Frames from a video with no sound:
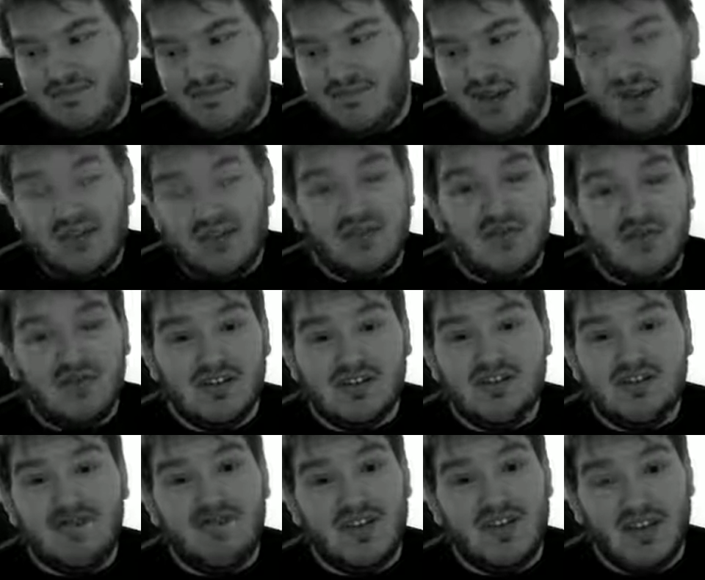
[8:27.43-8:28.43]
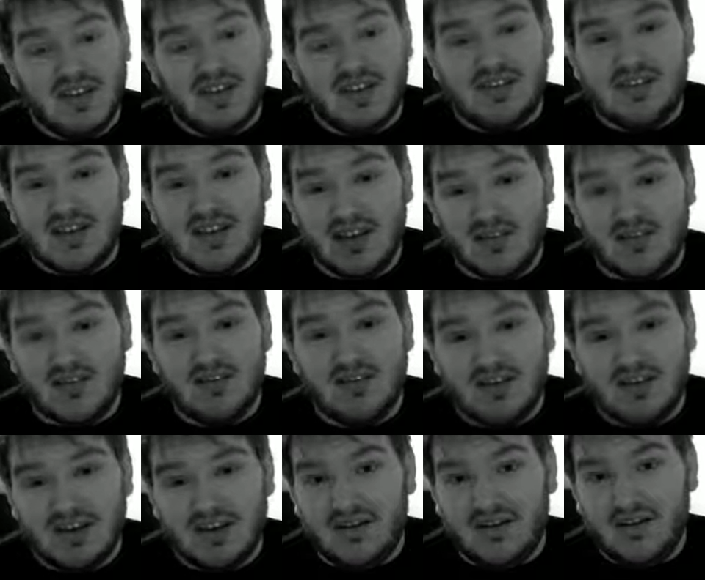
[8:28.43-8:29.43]
Peter Lorre's fucking scary
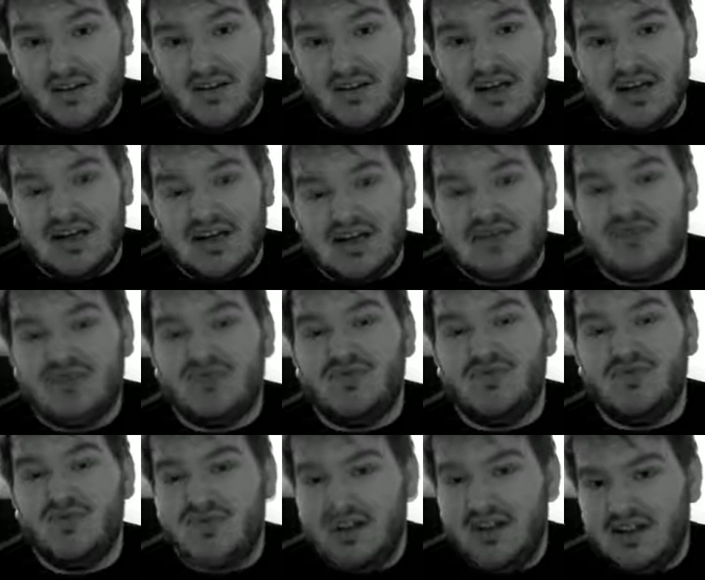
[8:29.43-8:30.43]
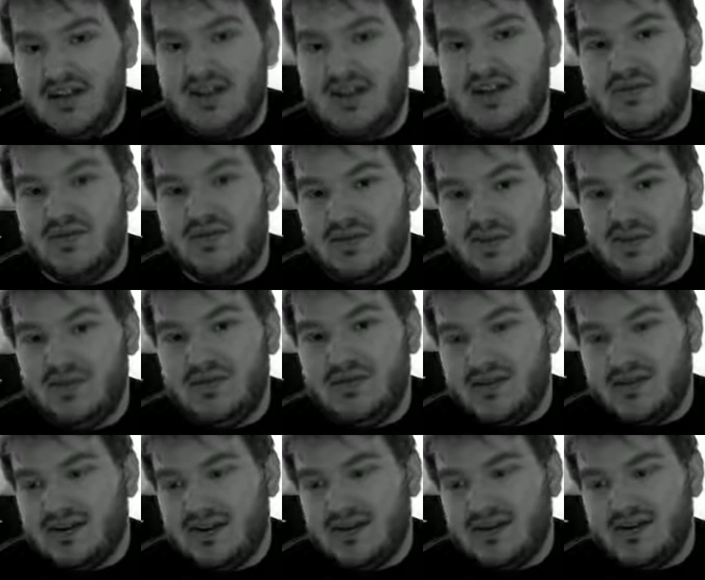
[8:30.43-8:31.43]
looking. He's really
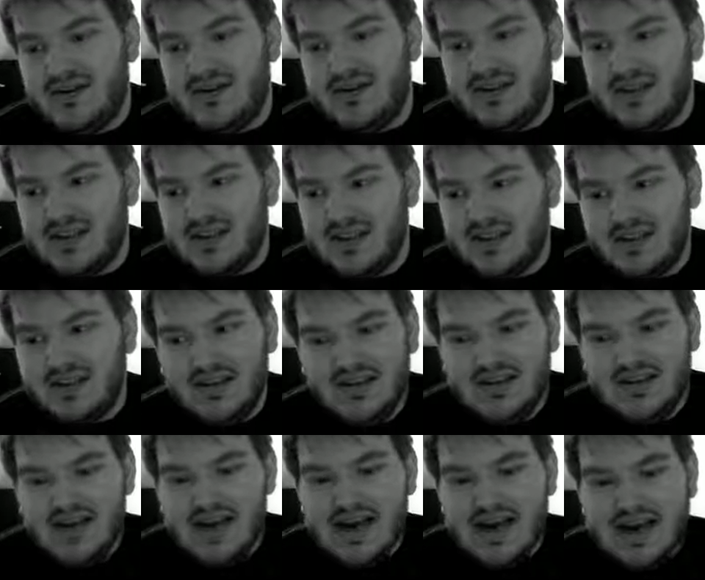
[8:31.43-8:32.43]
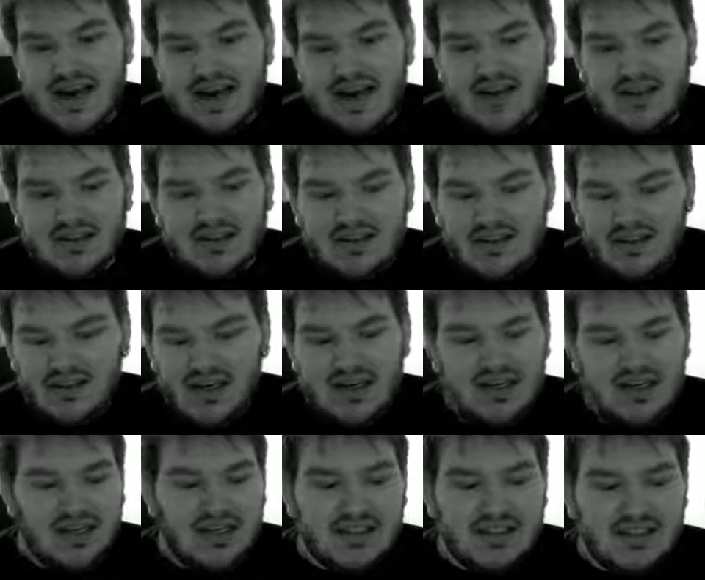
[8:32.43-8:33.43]
scary looking, and to
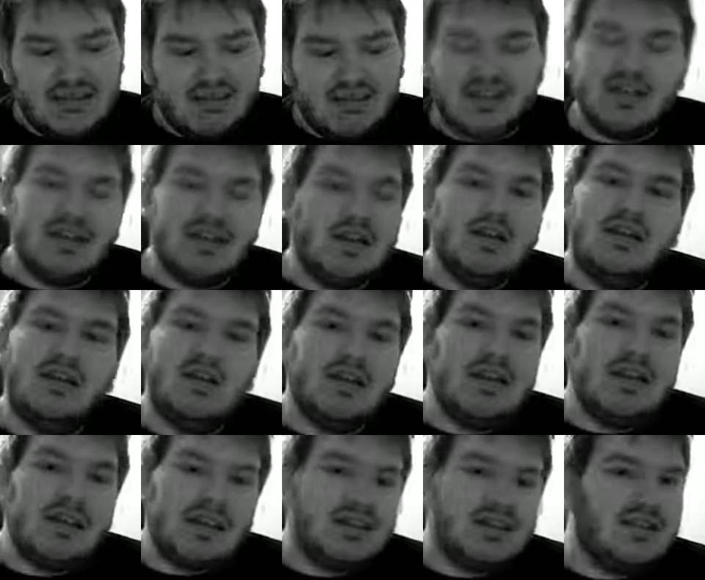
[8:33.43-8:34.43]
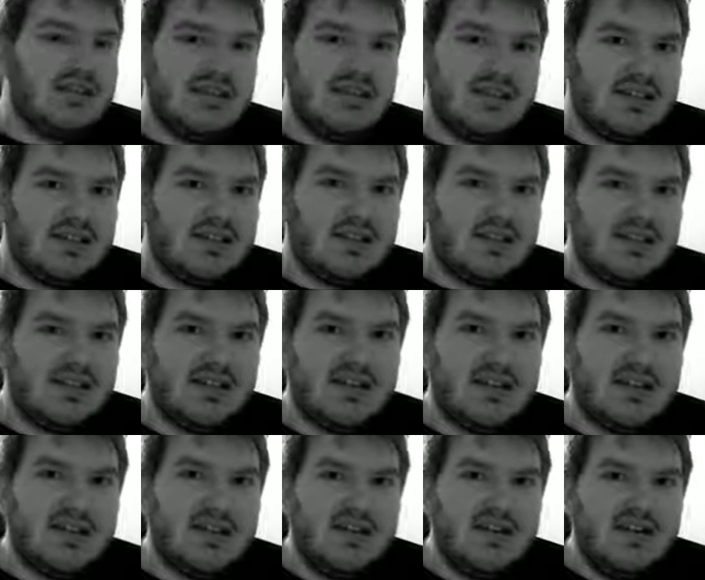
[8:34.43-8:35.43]
me, it seems like a inconsistency
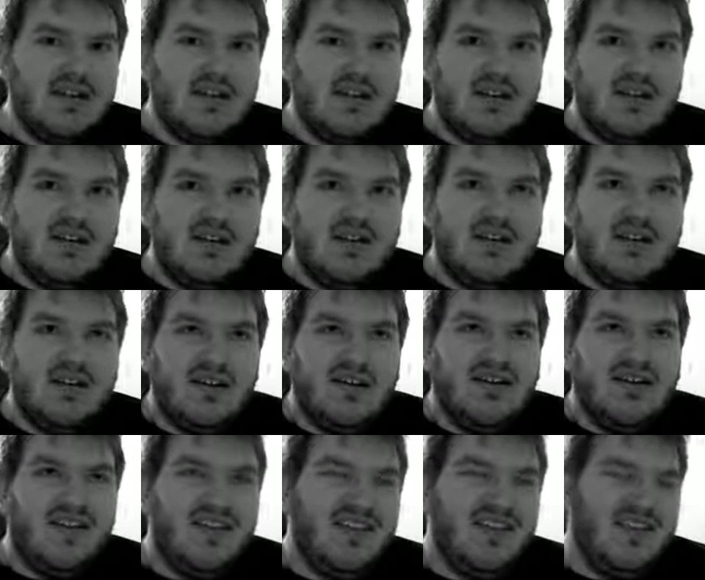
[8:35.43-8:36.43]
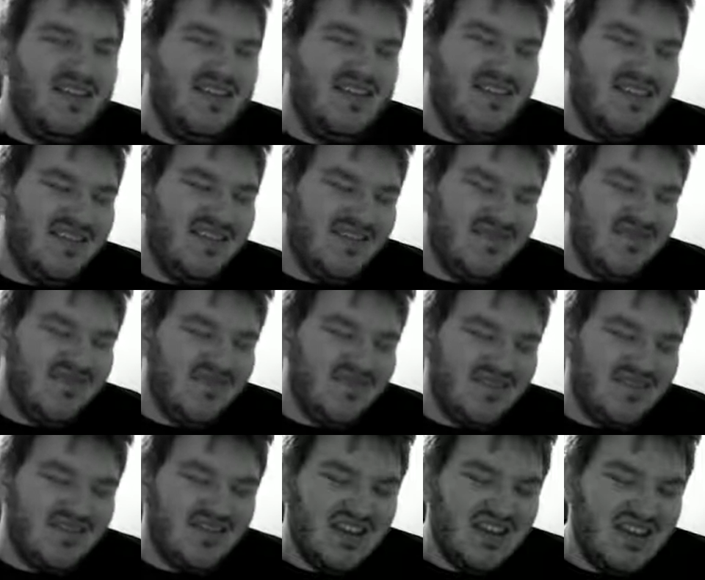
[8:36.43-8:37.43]
that,
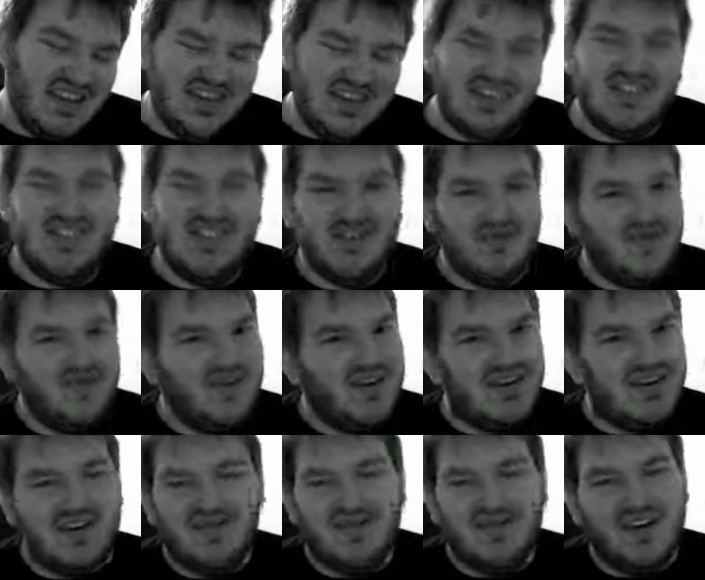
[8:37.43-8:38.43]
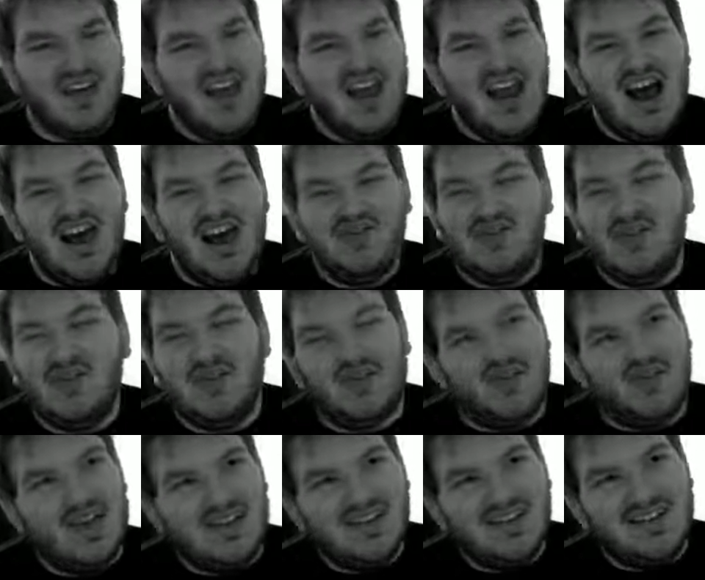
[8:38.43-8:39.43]
it's so fucking rot. I feel
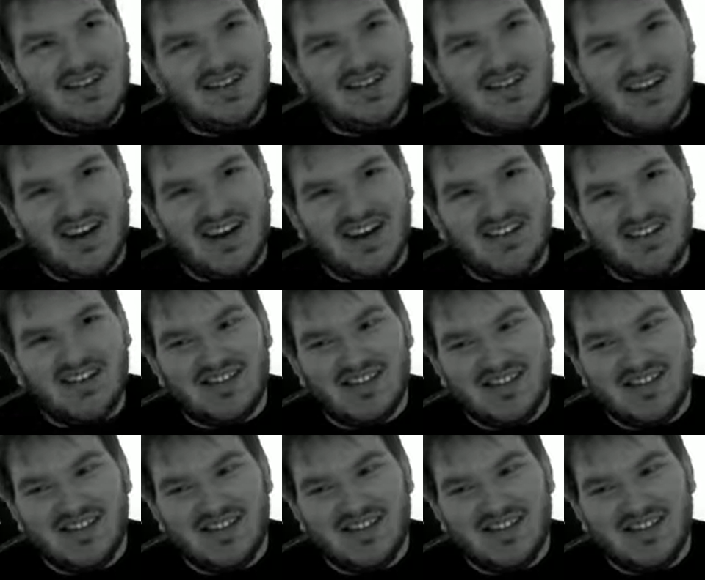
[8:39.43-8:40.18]
rotten saying this.